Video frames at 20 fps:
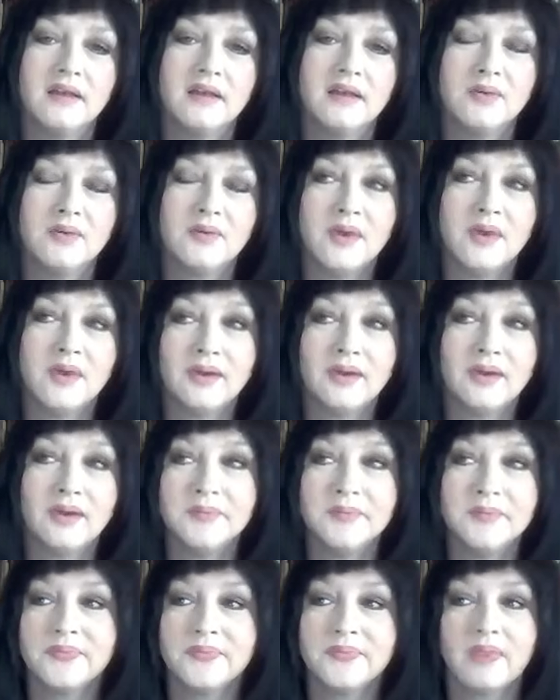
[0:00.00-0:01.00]
Wow.
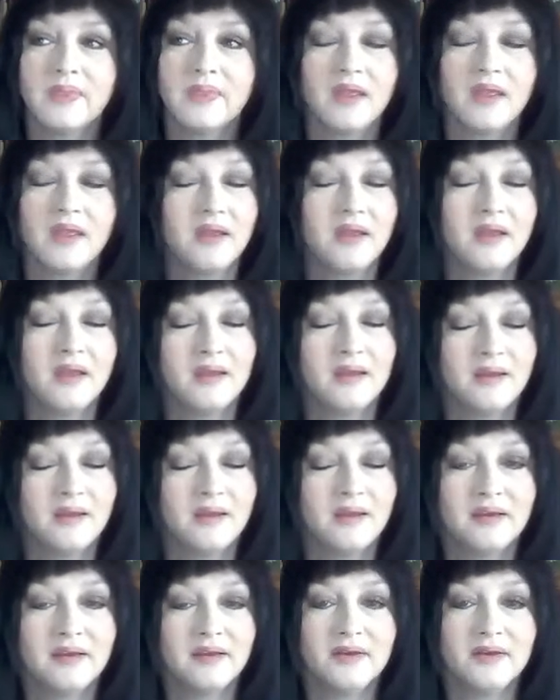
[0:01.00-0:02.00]

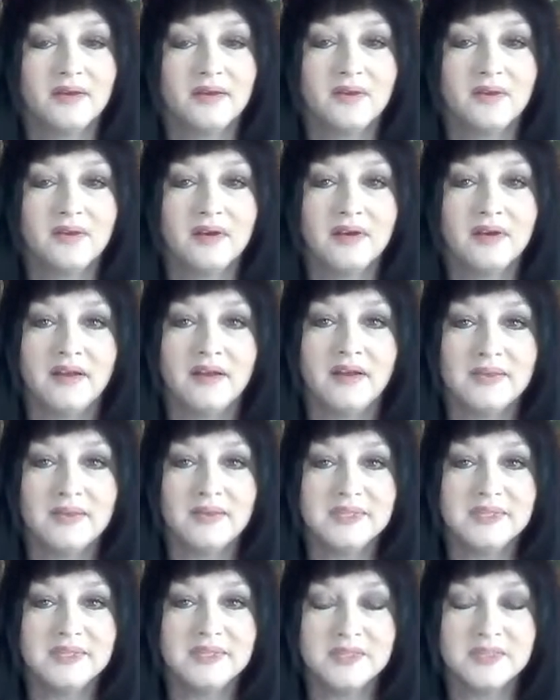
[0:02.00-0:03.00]
Oh,
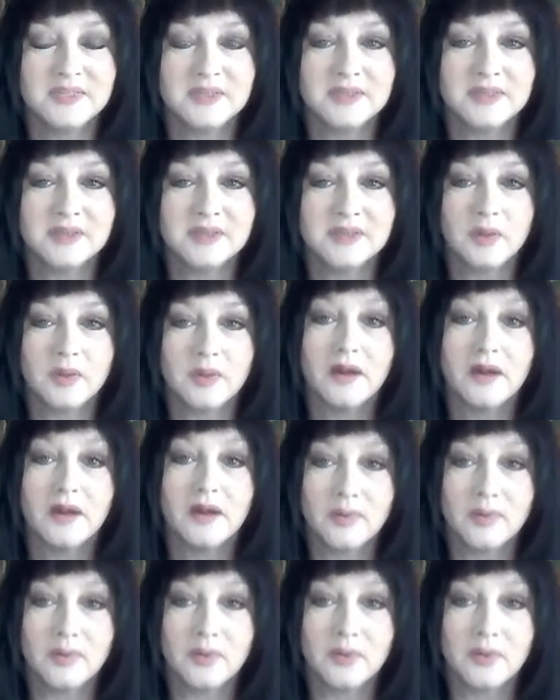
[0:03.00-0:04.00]
must have been some kind
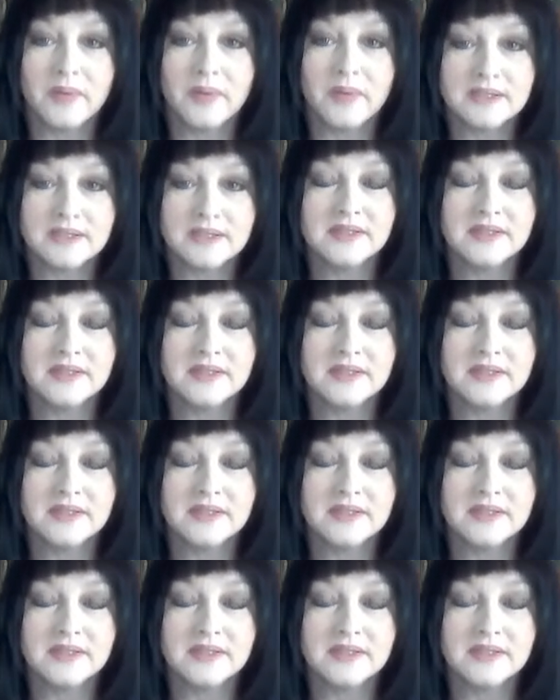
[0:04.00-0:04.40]
of moment.